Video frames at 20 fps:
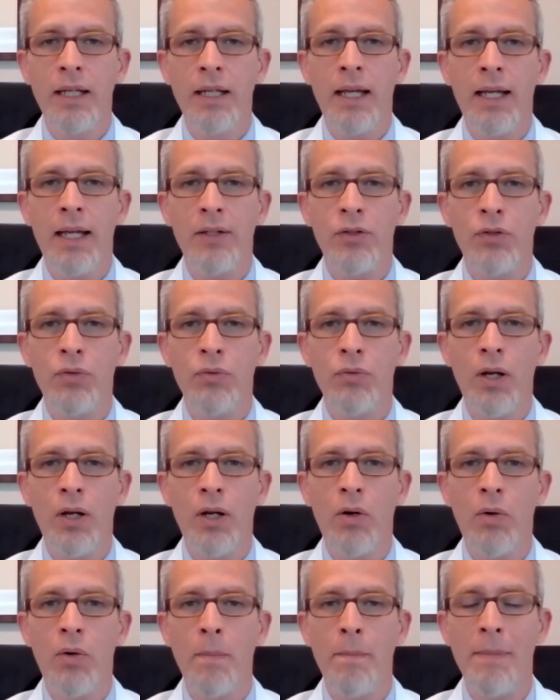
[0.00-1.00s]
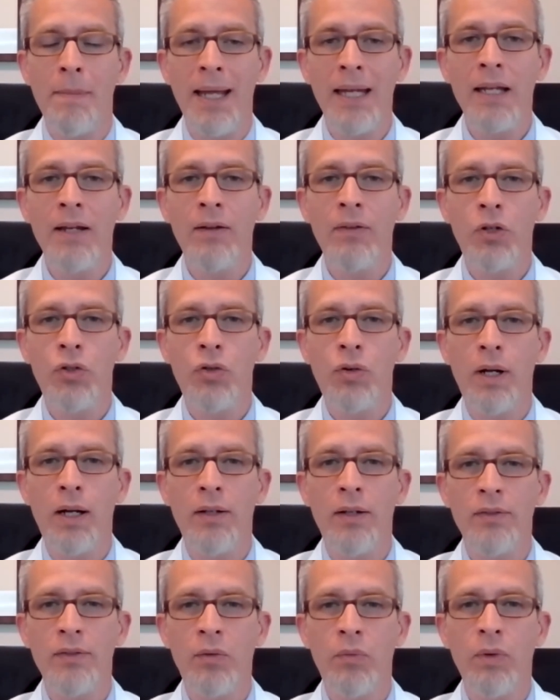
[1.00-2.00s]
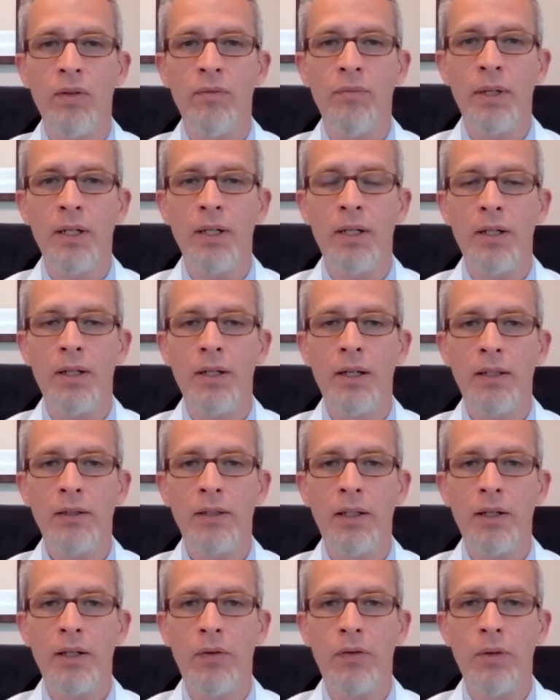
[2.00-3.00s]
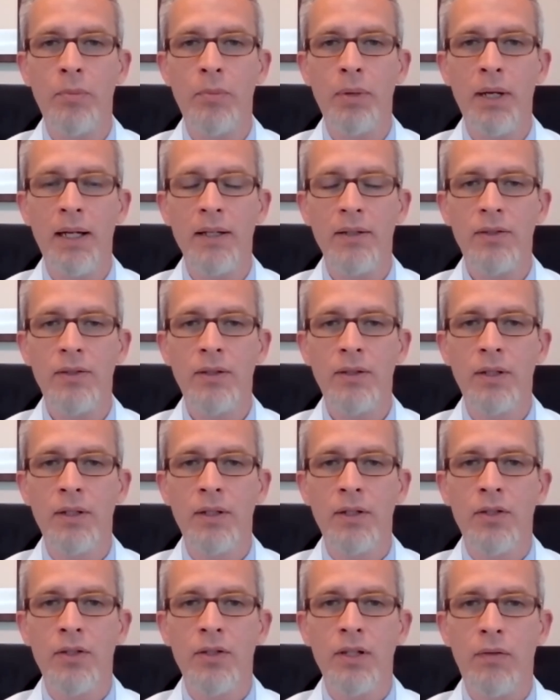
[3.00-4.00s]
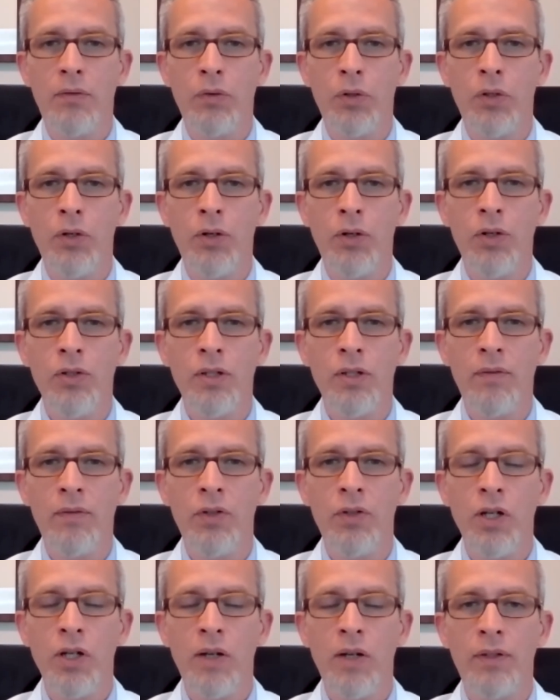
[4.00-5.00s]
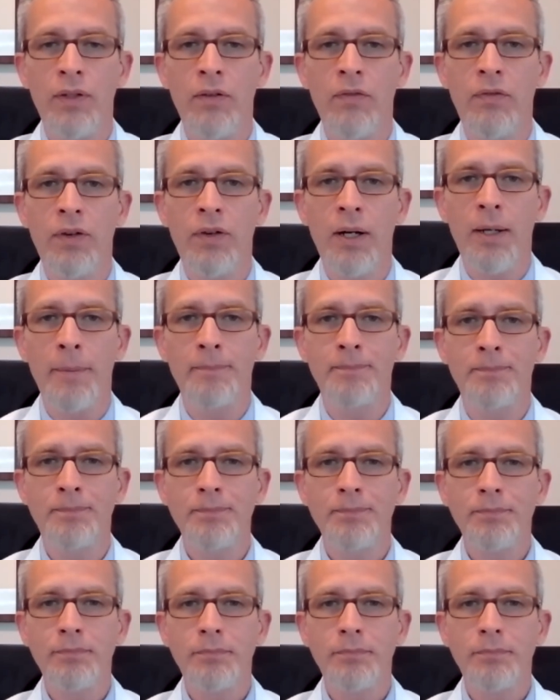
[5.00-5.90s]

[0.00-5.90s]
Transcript: As you know, many of the trials that we've been conducting over the past several years have shifted from